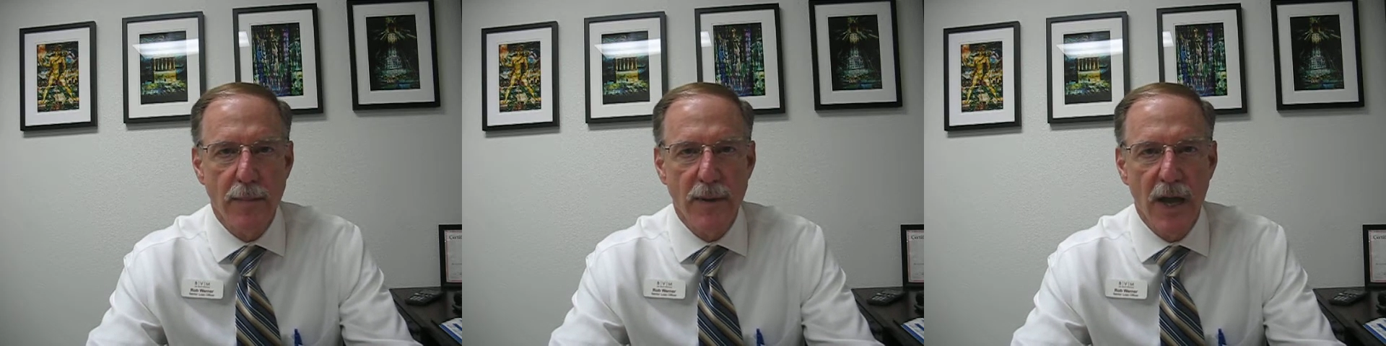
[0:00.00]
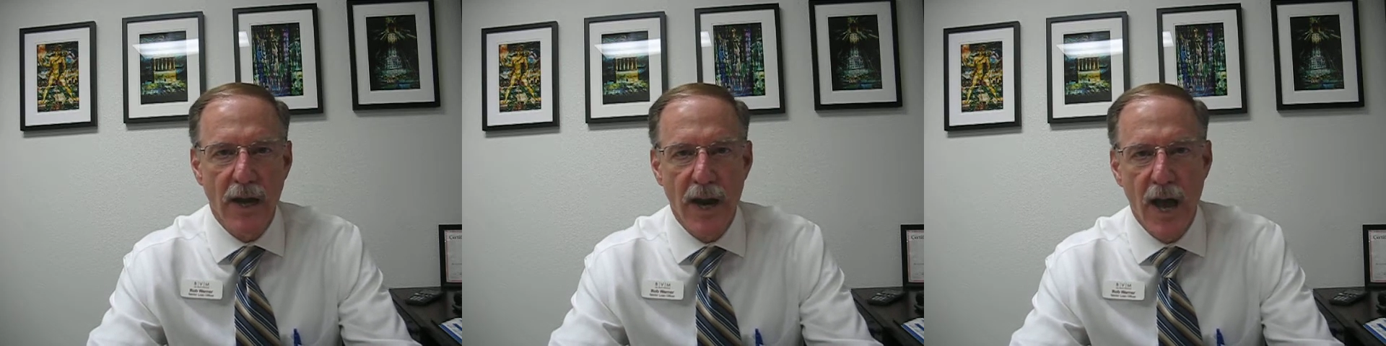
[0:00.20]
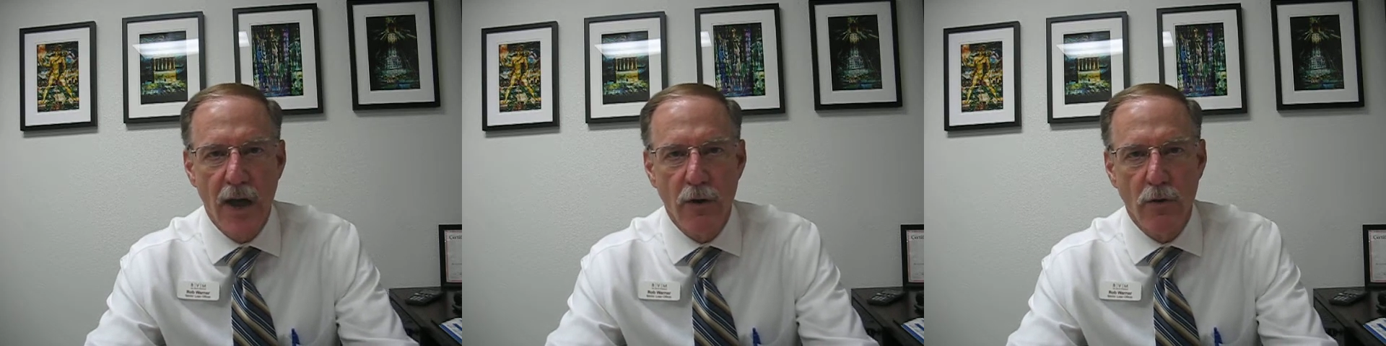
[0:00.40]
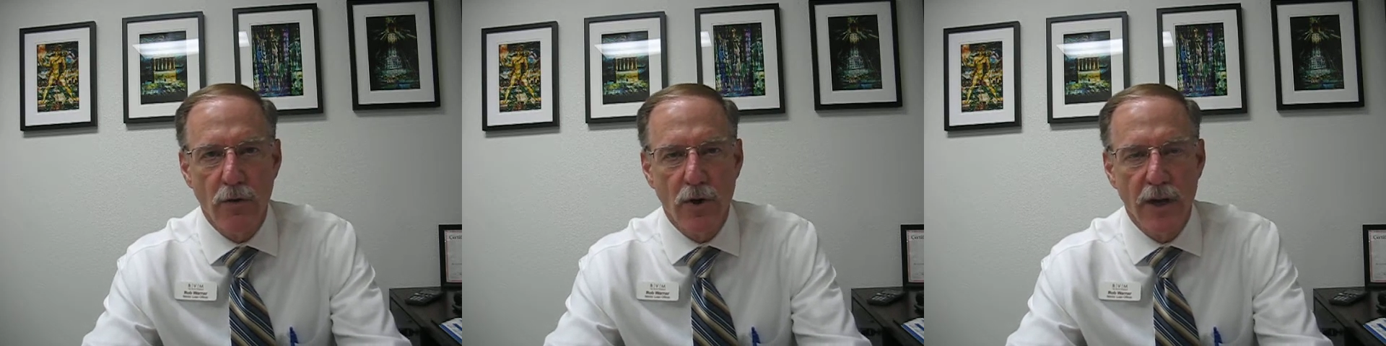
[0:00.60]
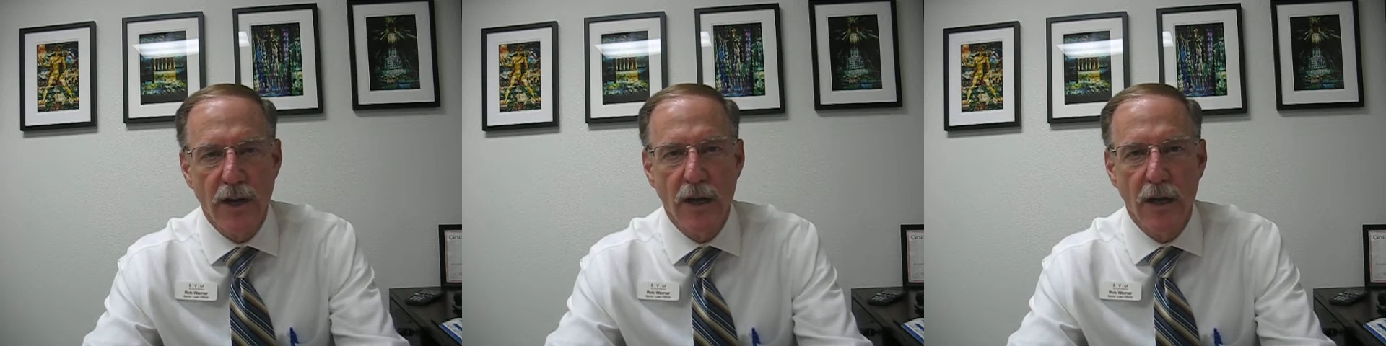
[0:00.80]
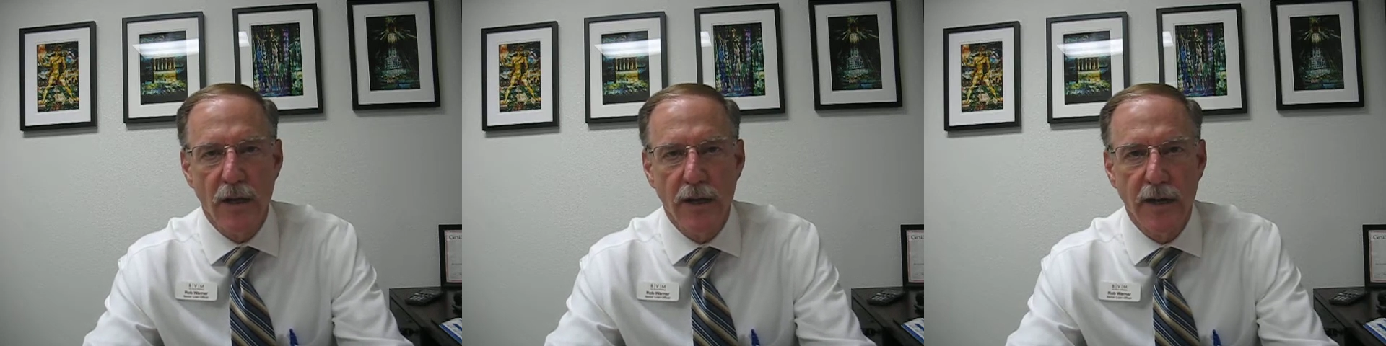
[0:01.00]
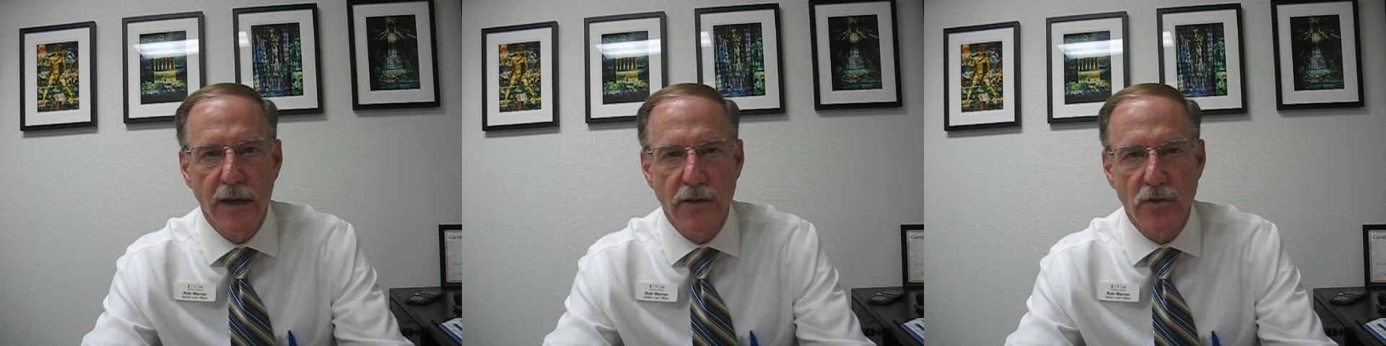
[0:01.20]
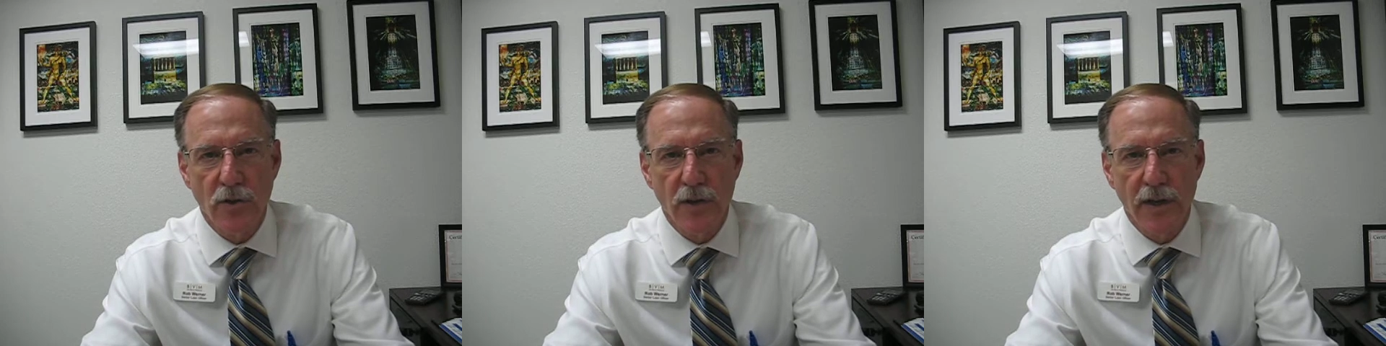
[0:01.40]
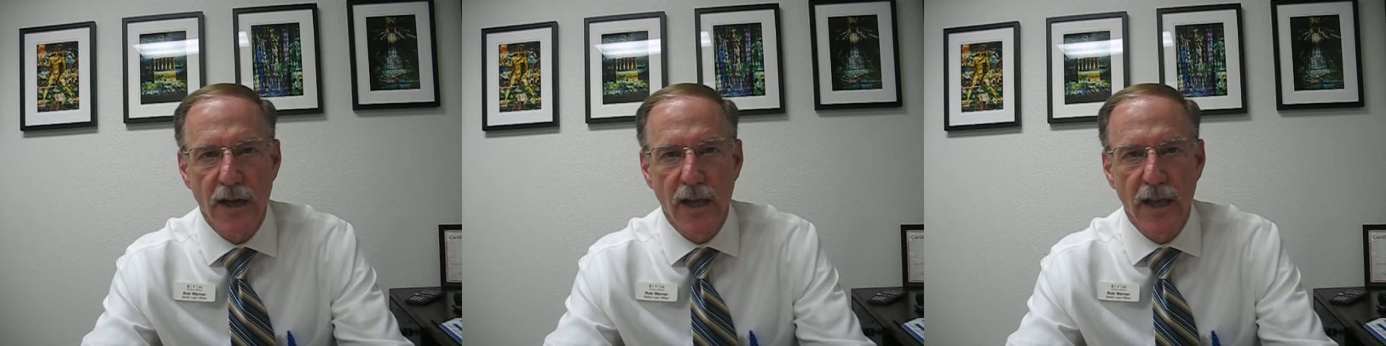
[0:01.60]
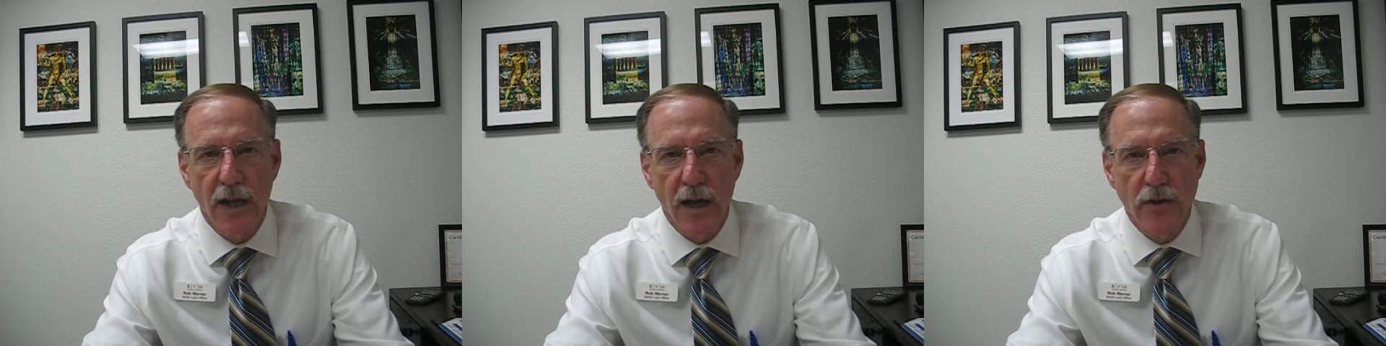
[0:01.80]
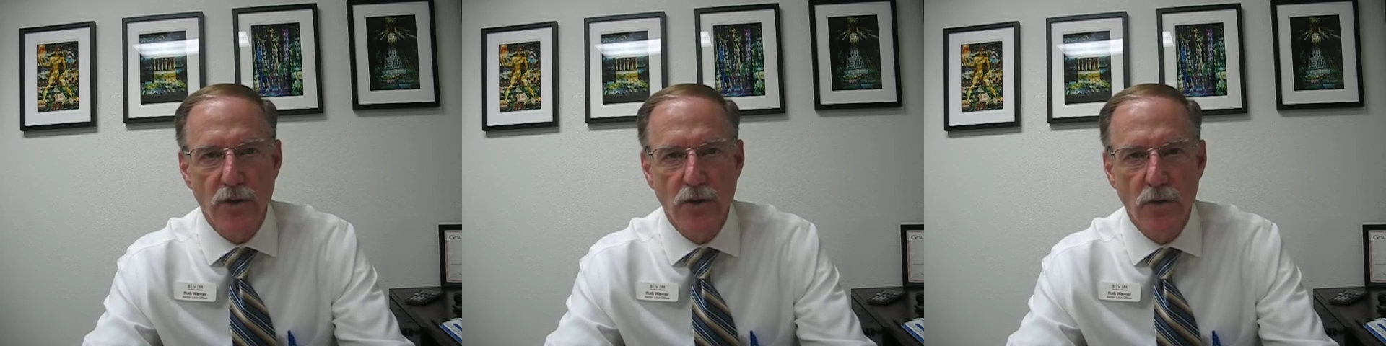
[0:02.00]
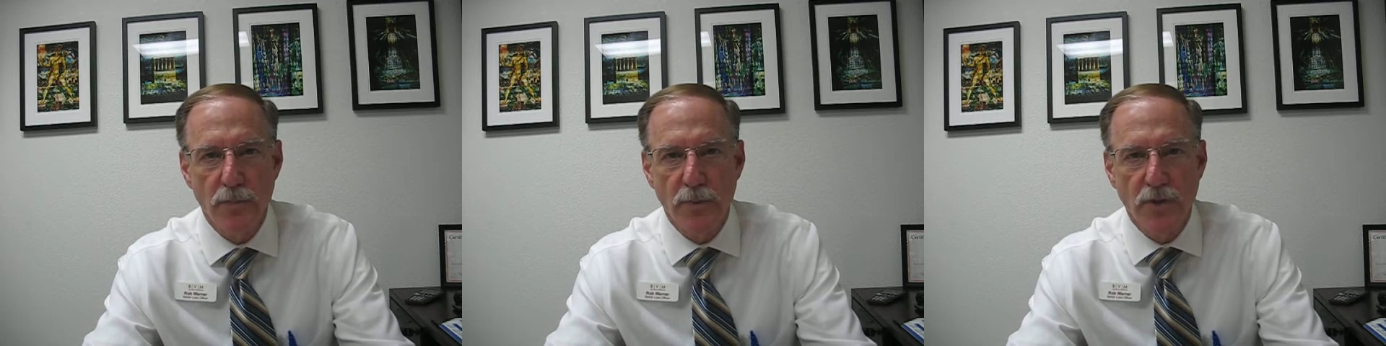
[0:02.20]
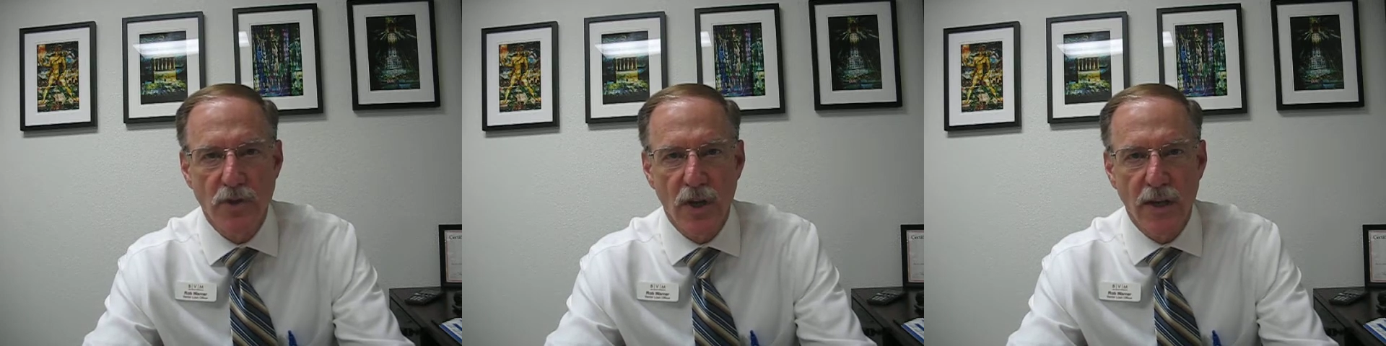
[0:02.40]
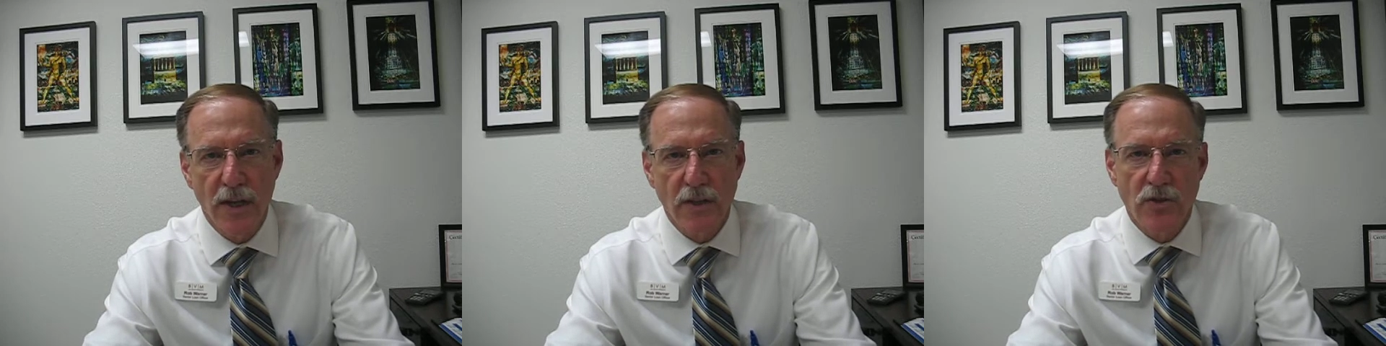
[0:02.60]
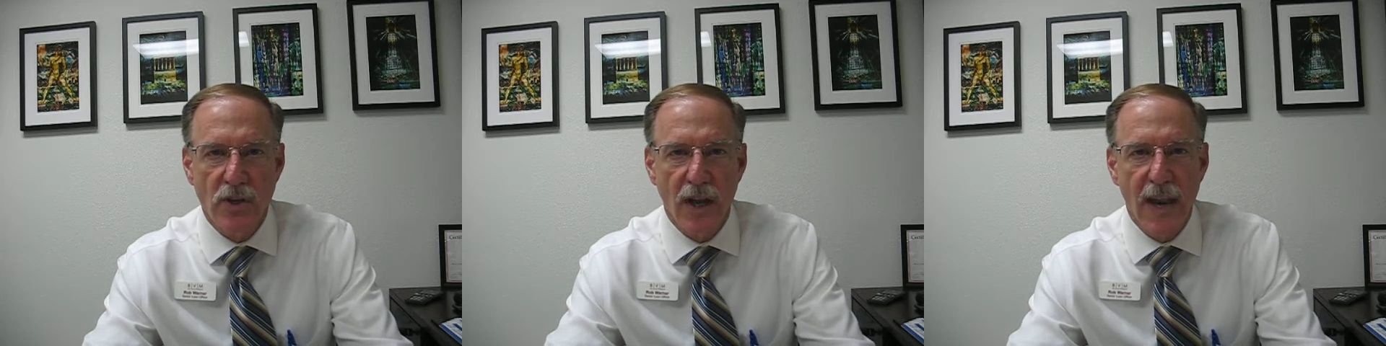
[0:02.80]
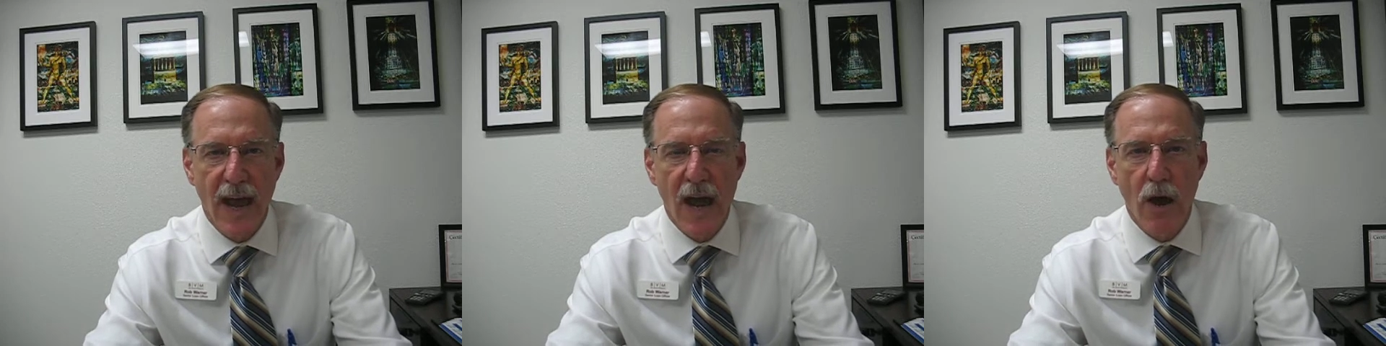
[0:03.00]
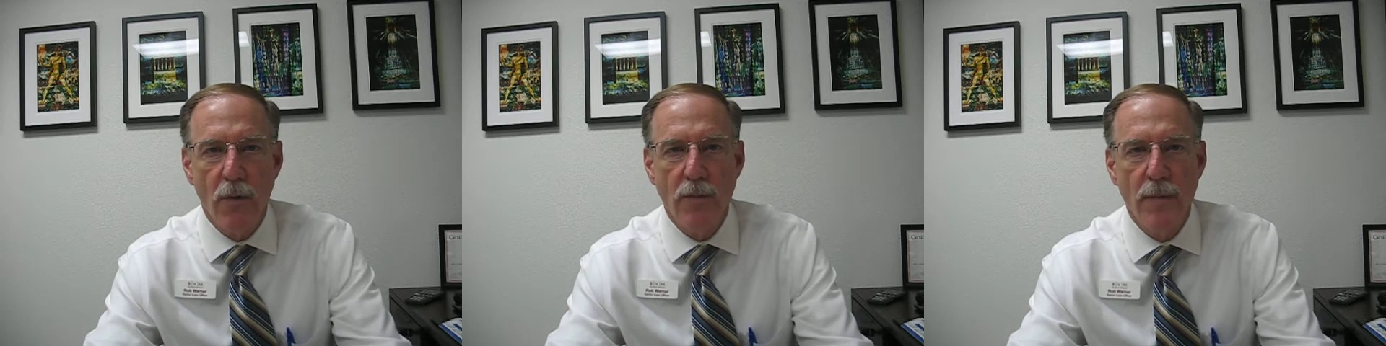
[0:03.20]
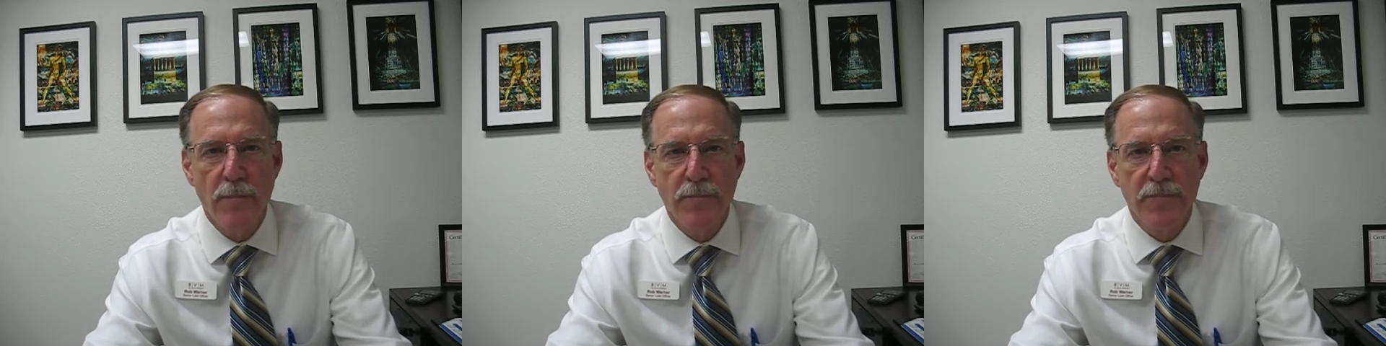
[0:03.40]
be a non-owner deal and it's only a 2% that's allowed.